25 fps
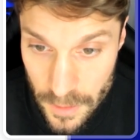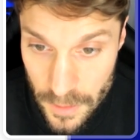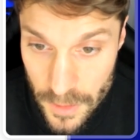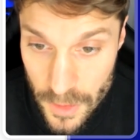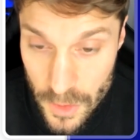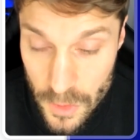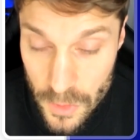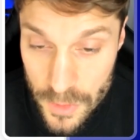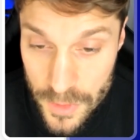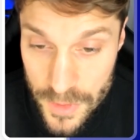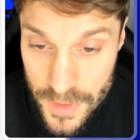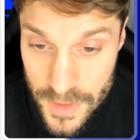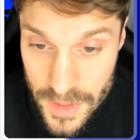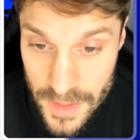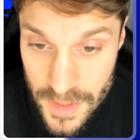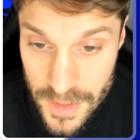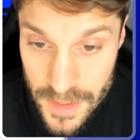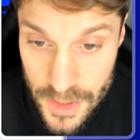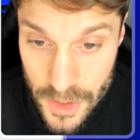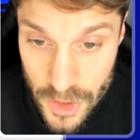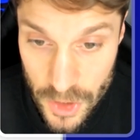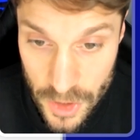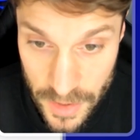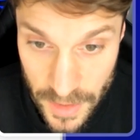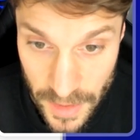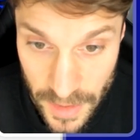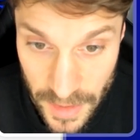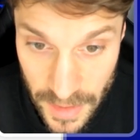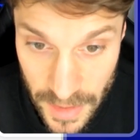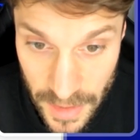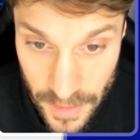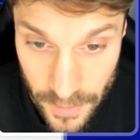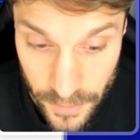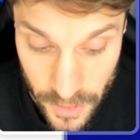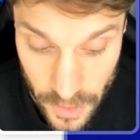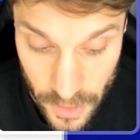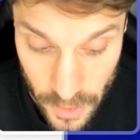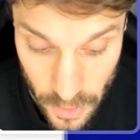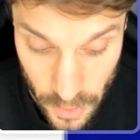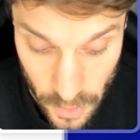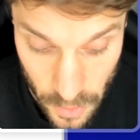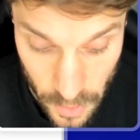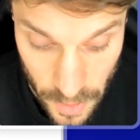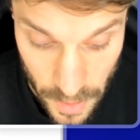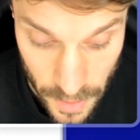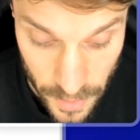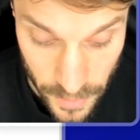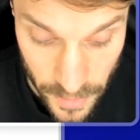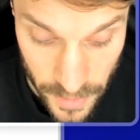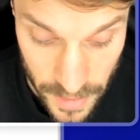News, this is just going to give
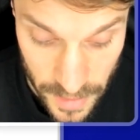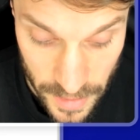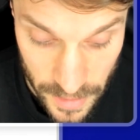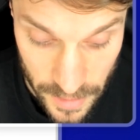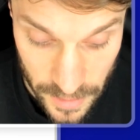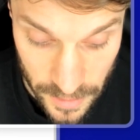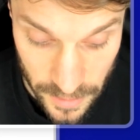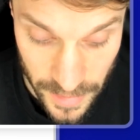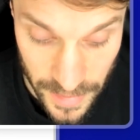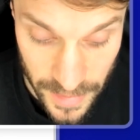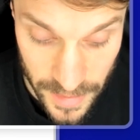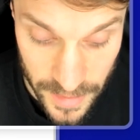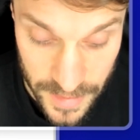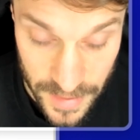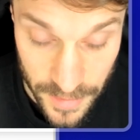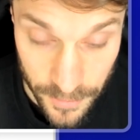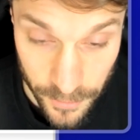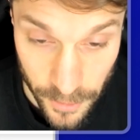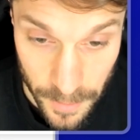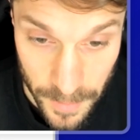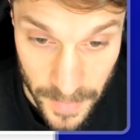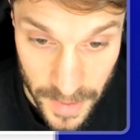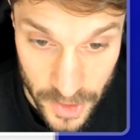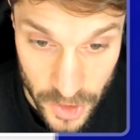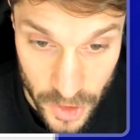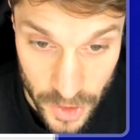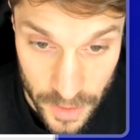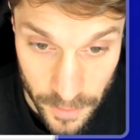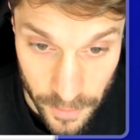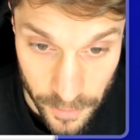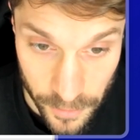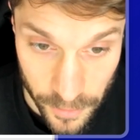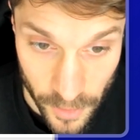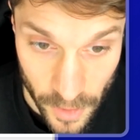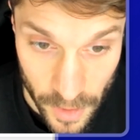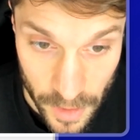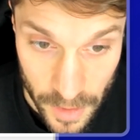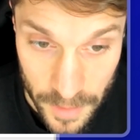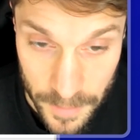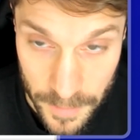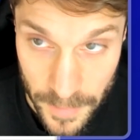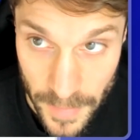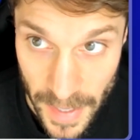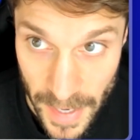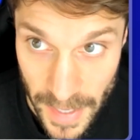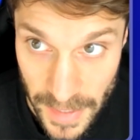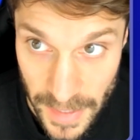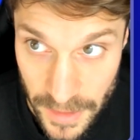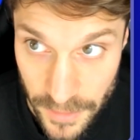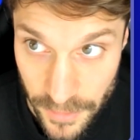you the latest information
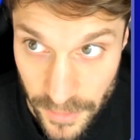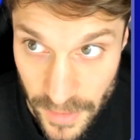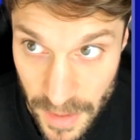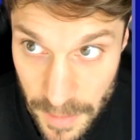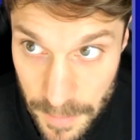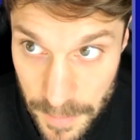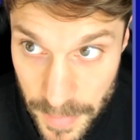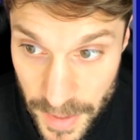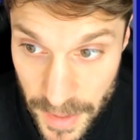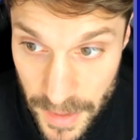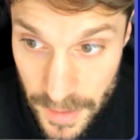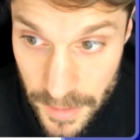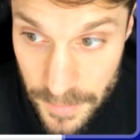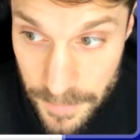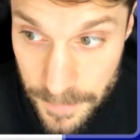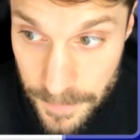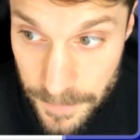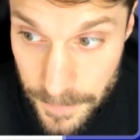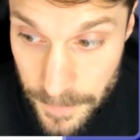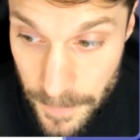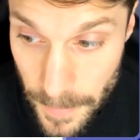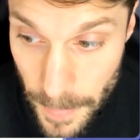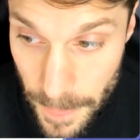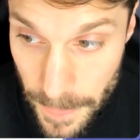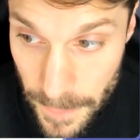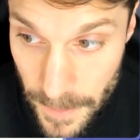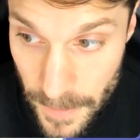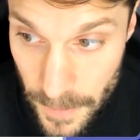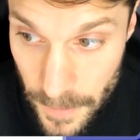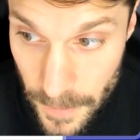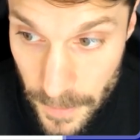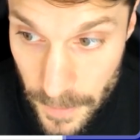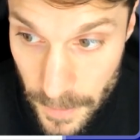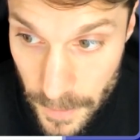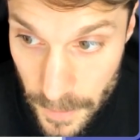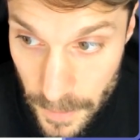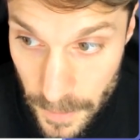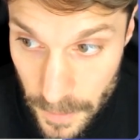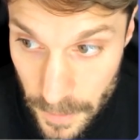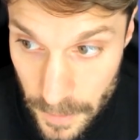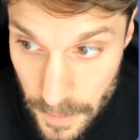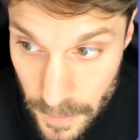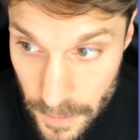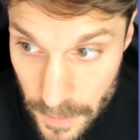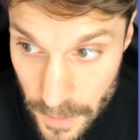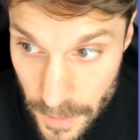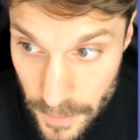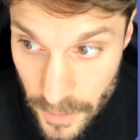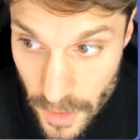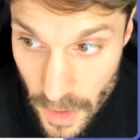from ActiveCampaign.
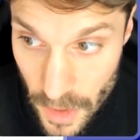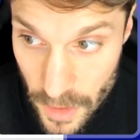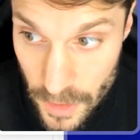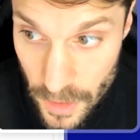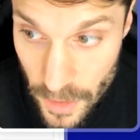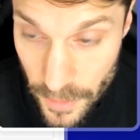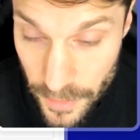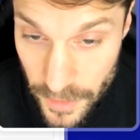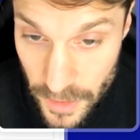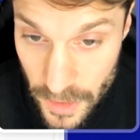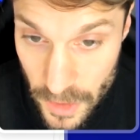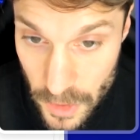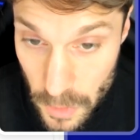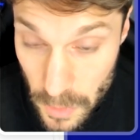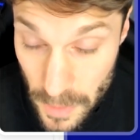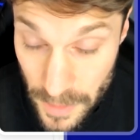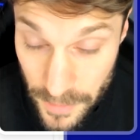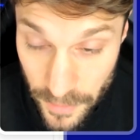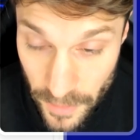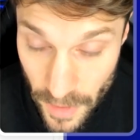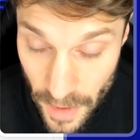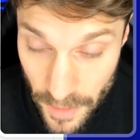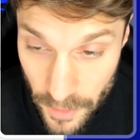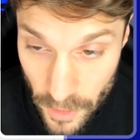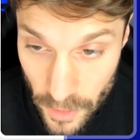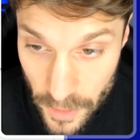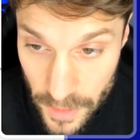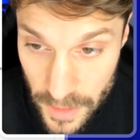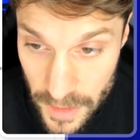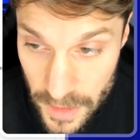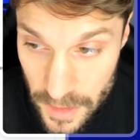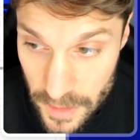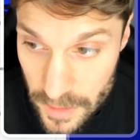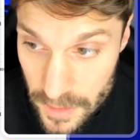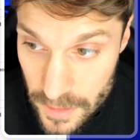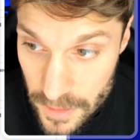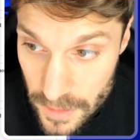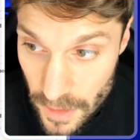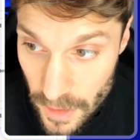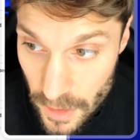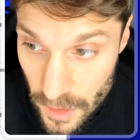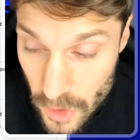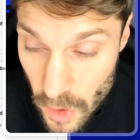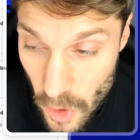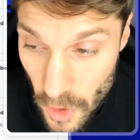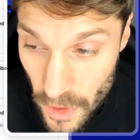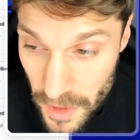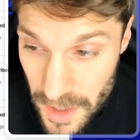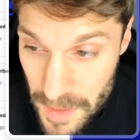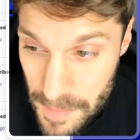They've got nothing new. I've already
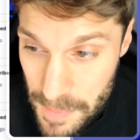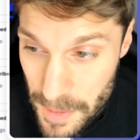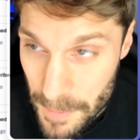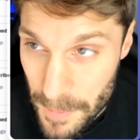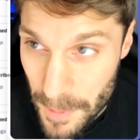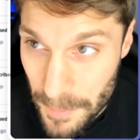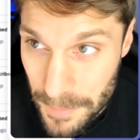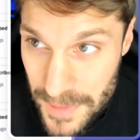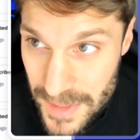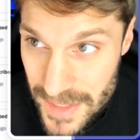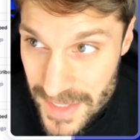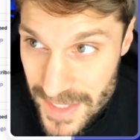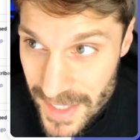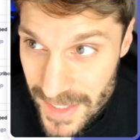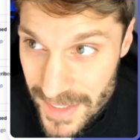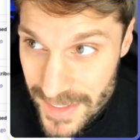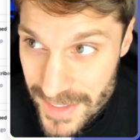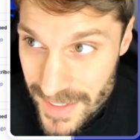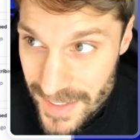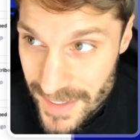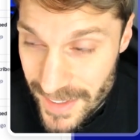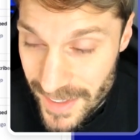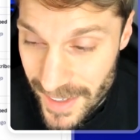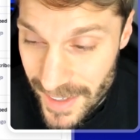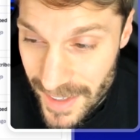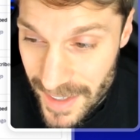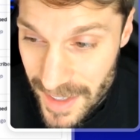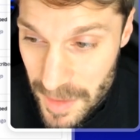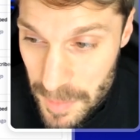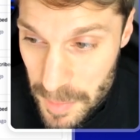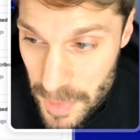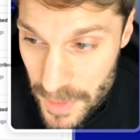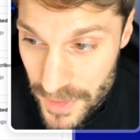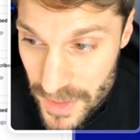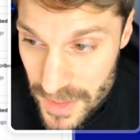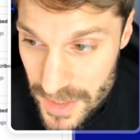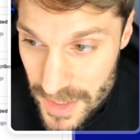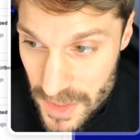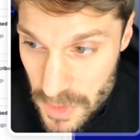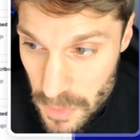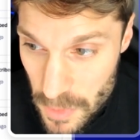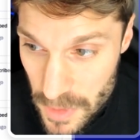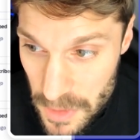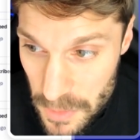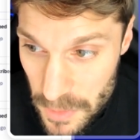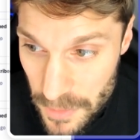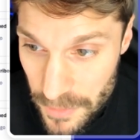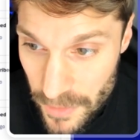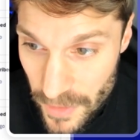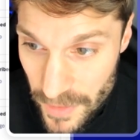caught up. I'm up to date. But this is
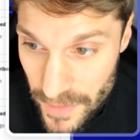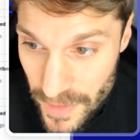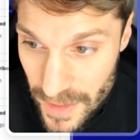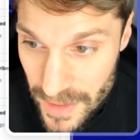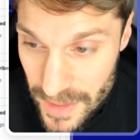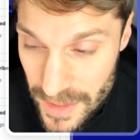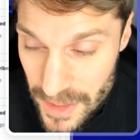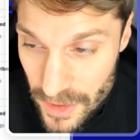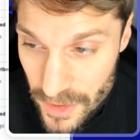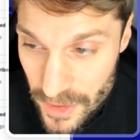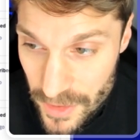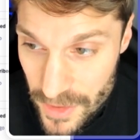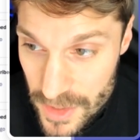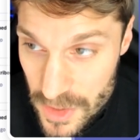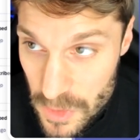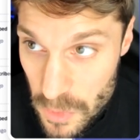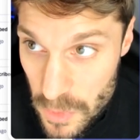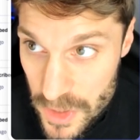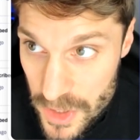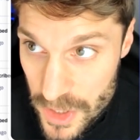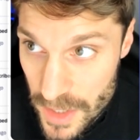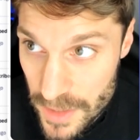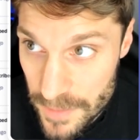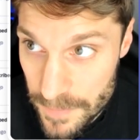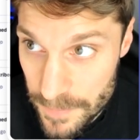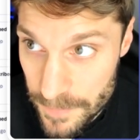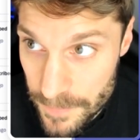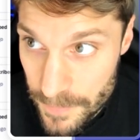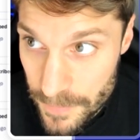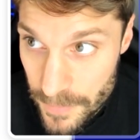where you would find that here in this widget.